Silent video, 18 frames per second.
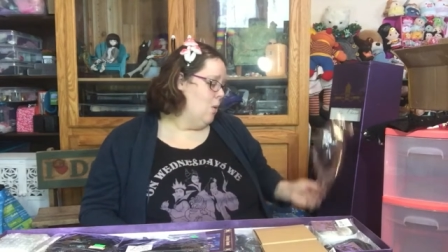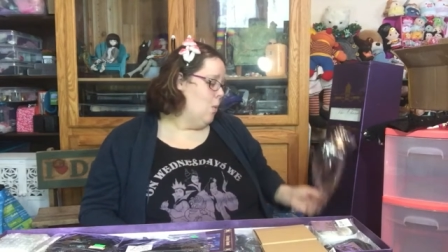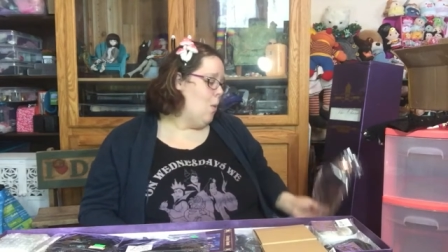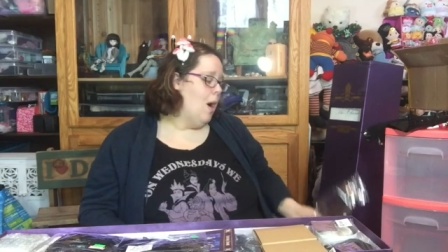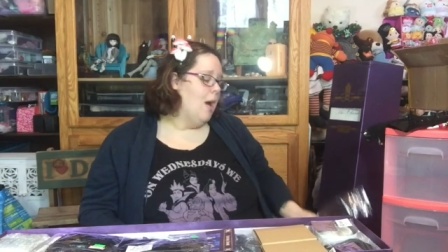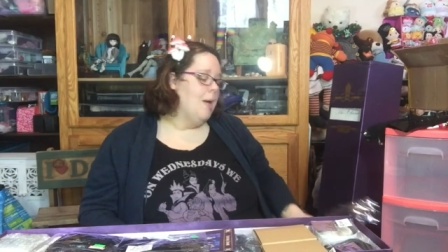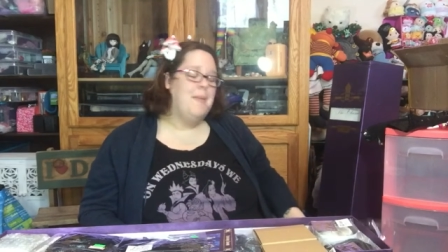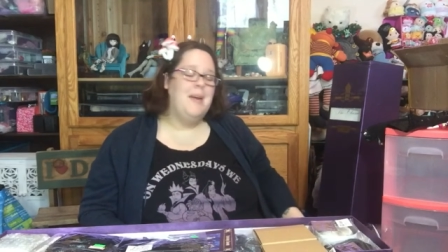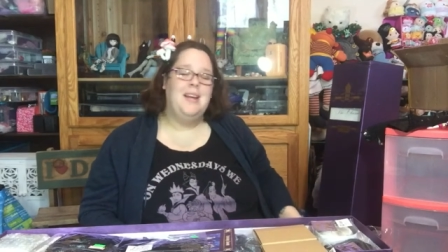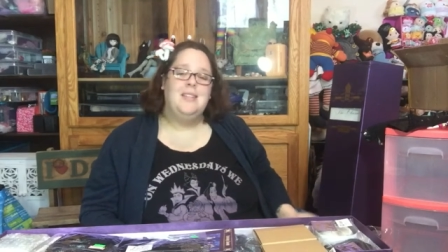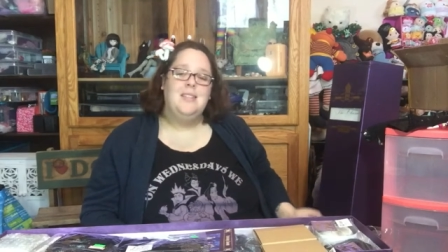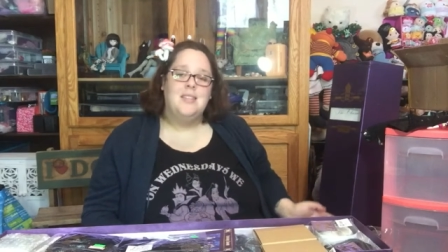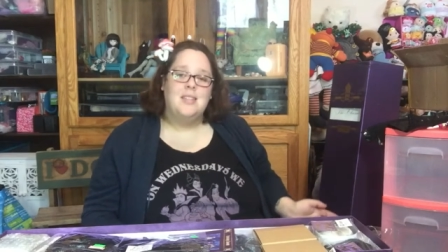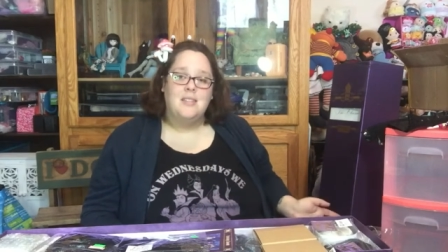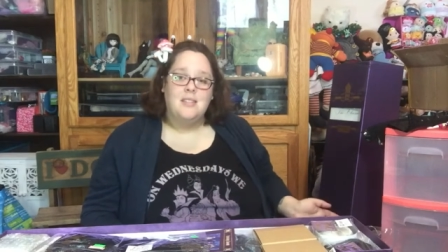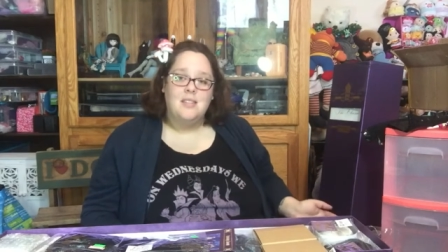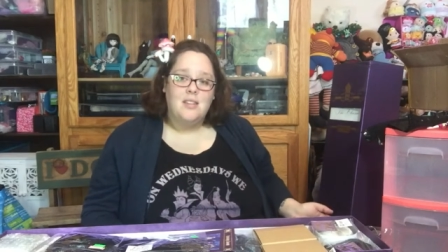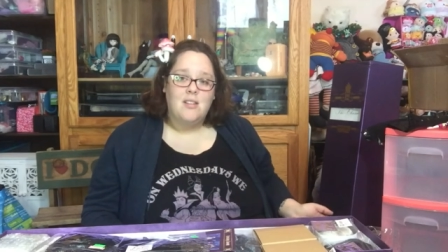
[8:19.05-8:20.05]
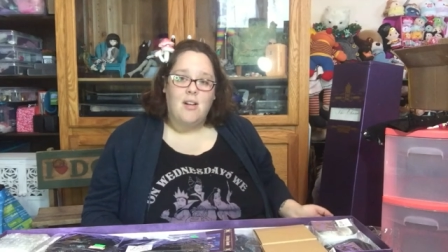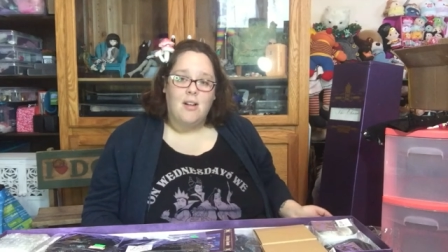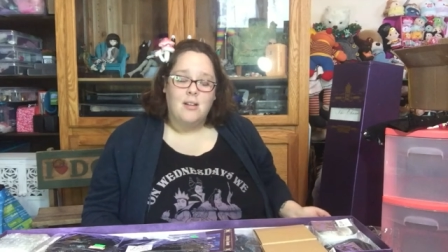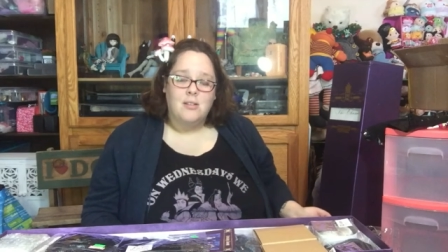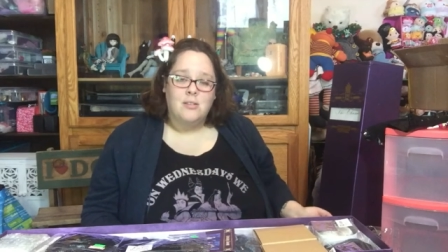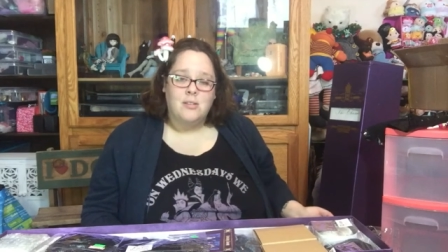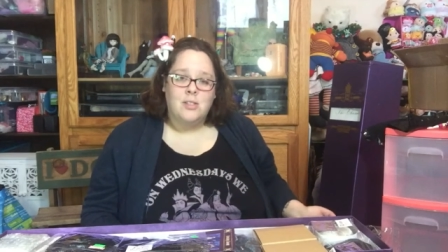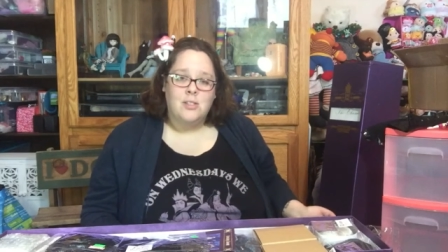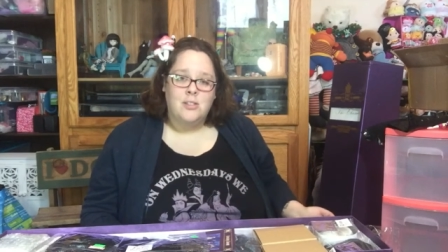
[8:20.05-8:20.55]
why pay sixty
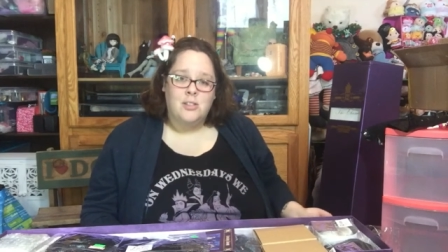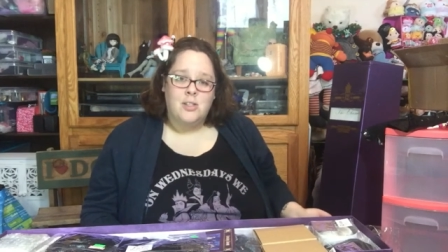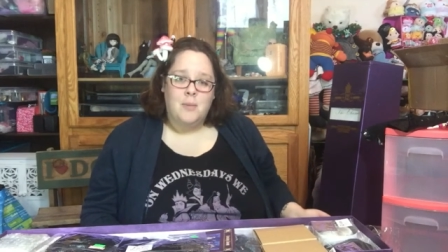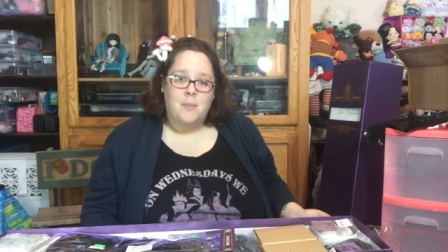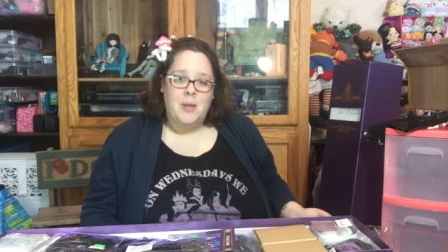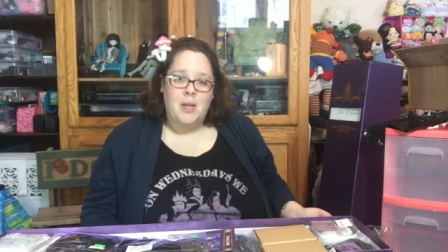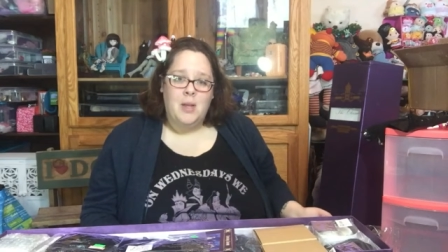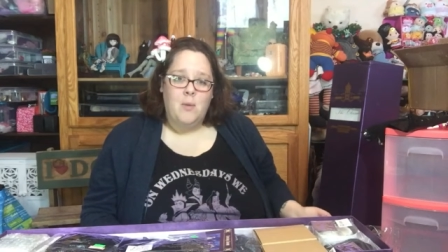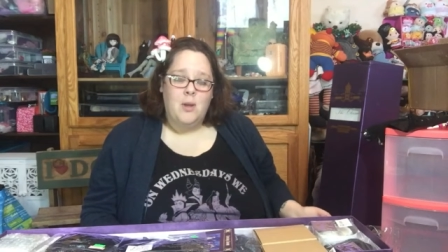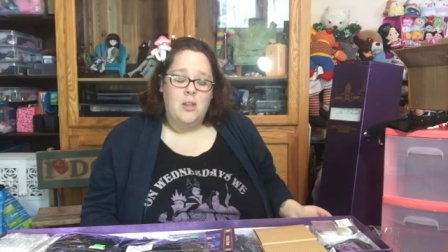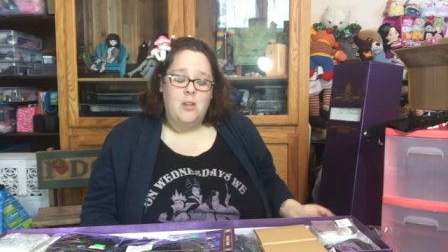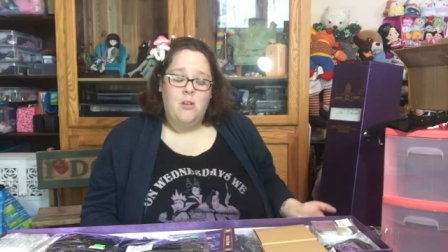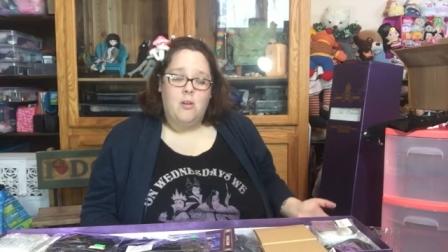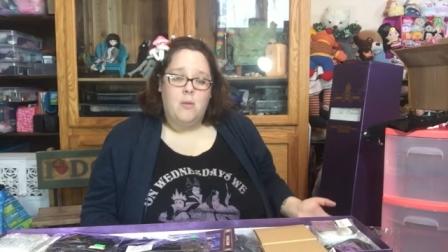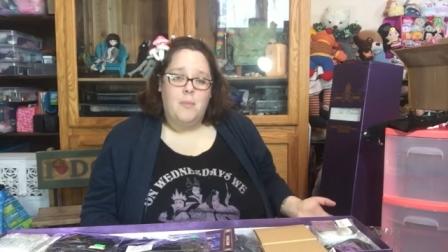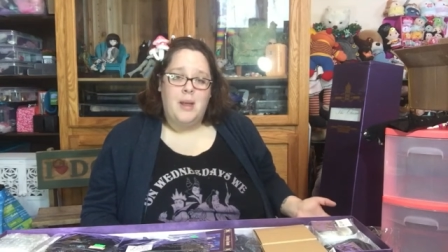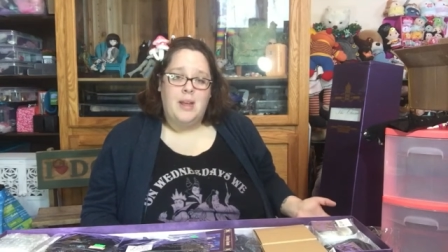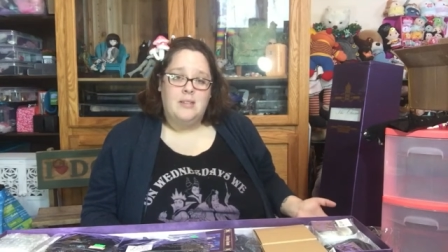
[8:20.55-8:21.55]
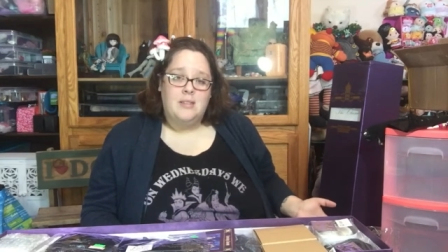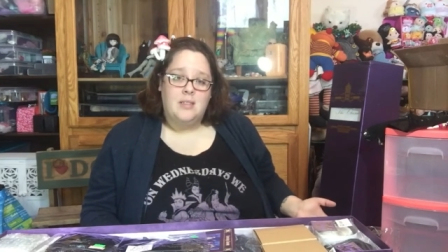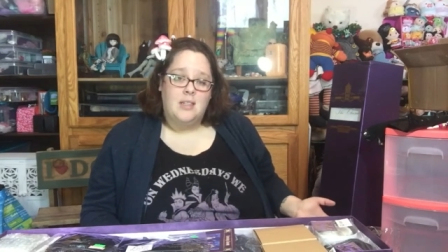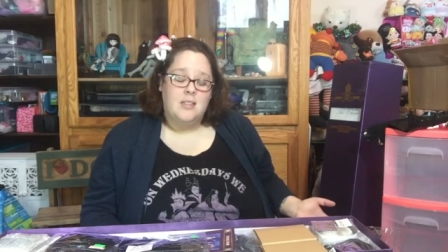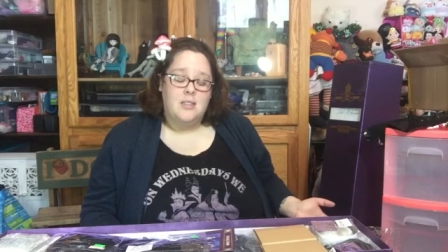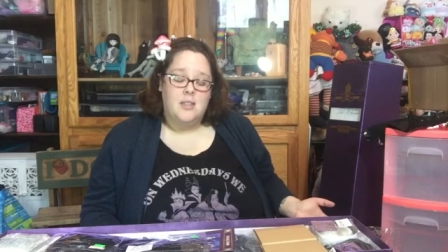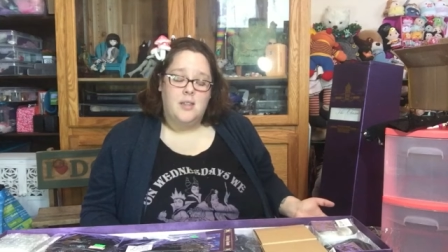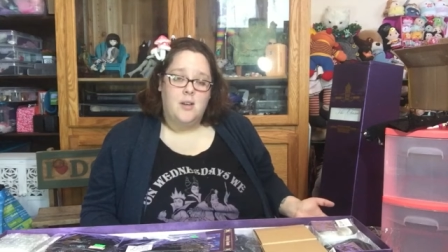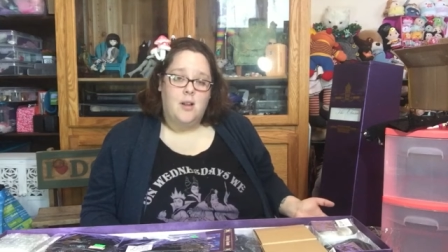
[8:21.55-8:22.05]
dollars in shipping when you could pay
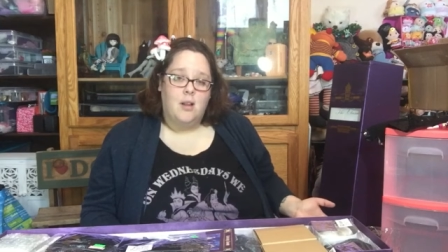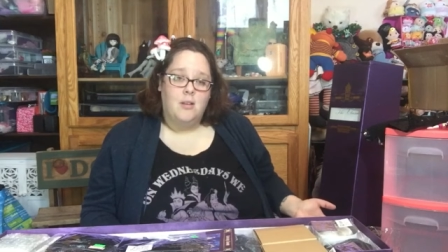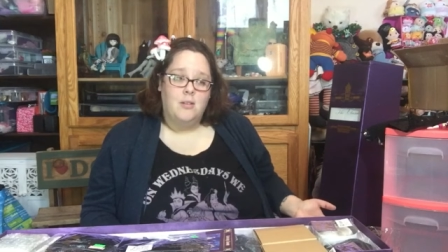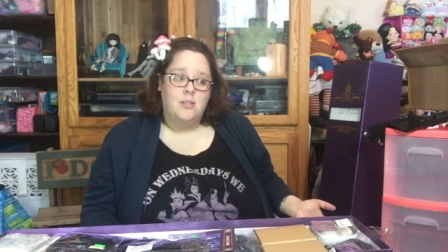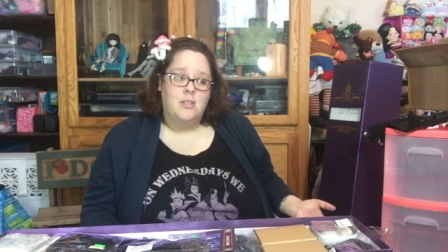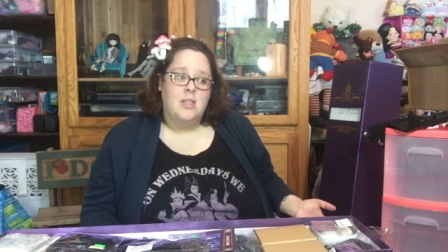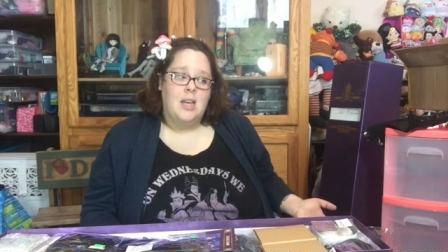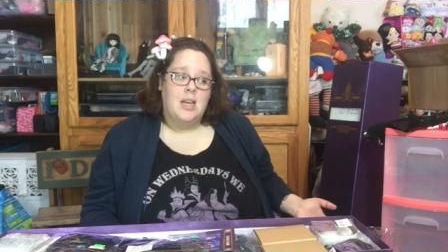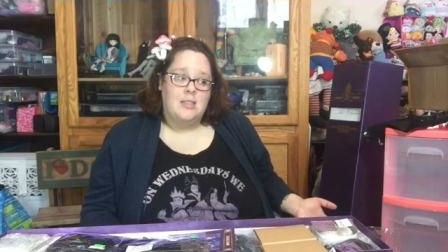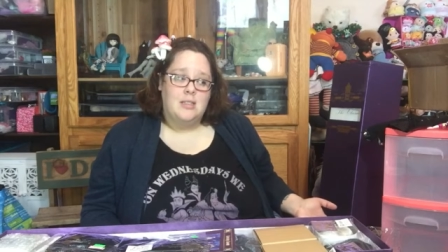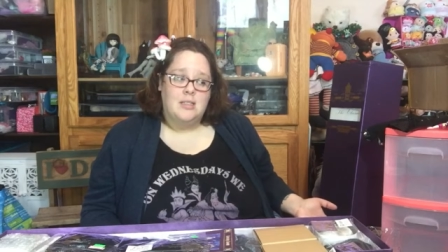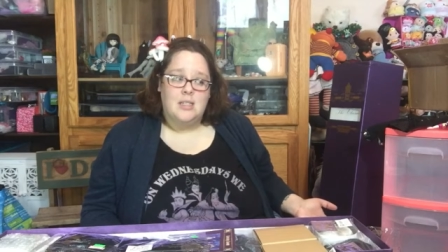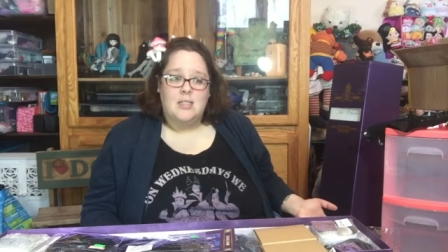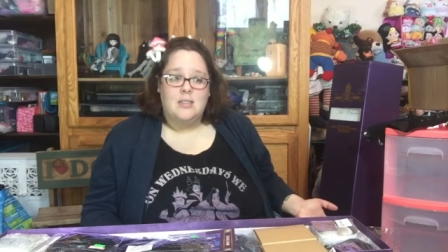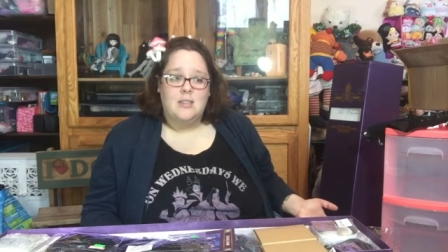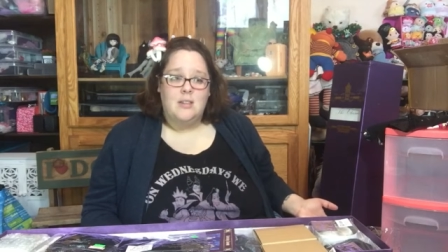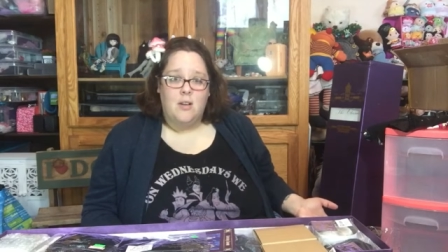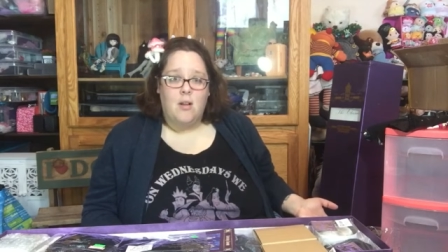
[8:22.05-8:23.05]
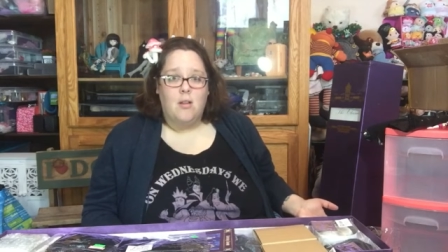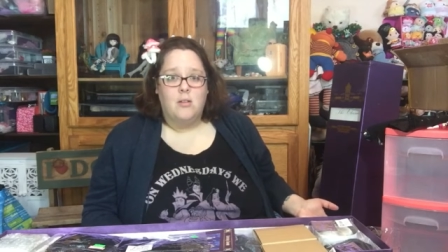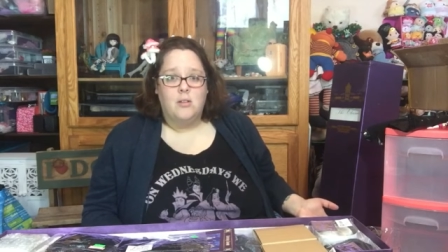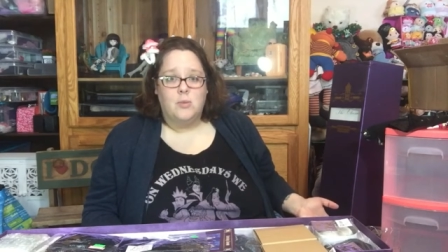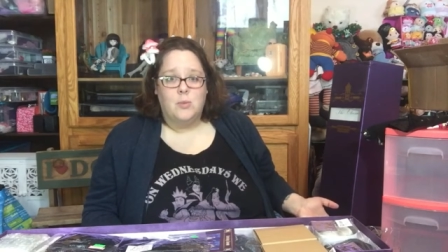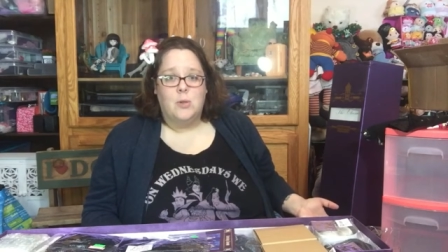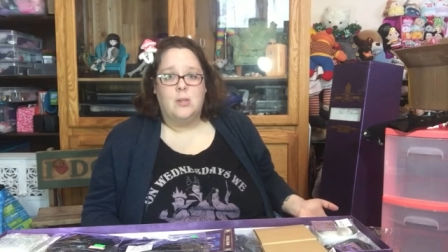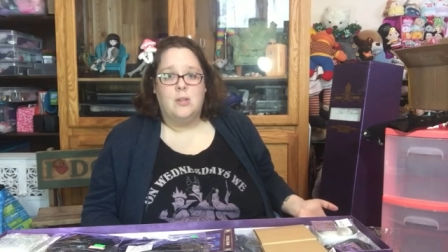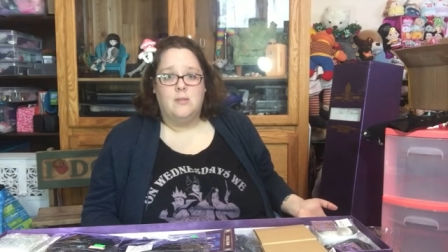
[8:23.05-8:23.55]
sixty dollars and get sixty
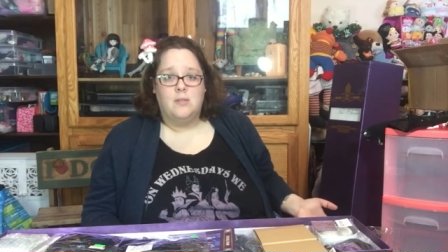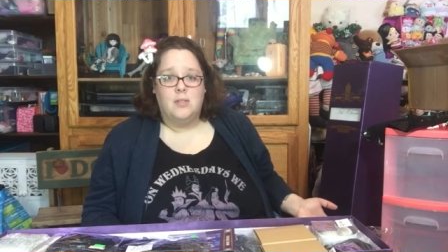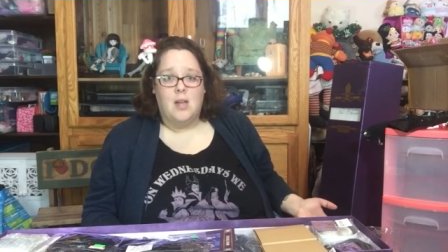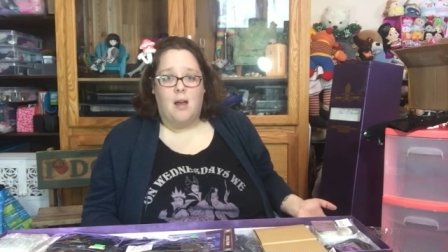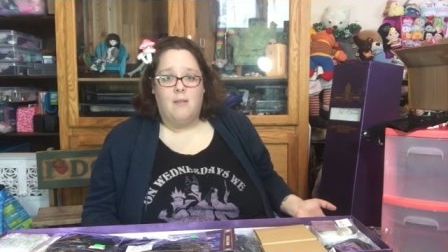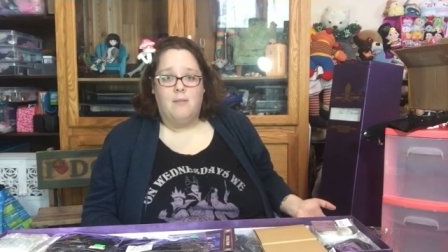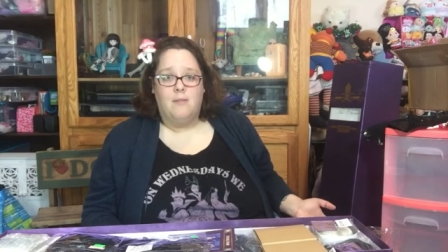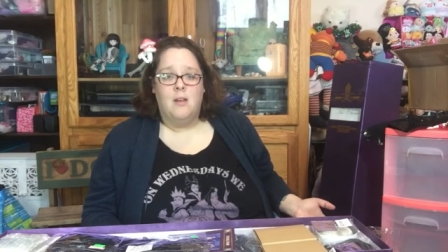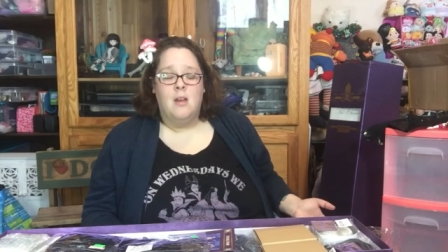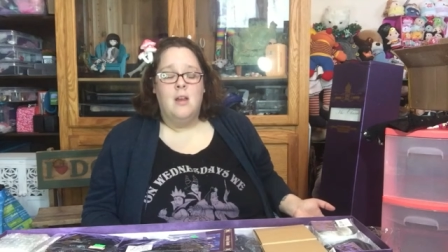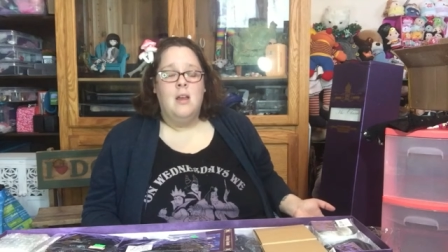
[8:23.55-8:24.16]
dollars worth of stuff?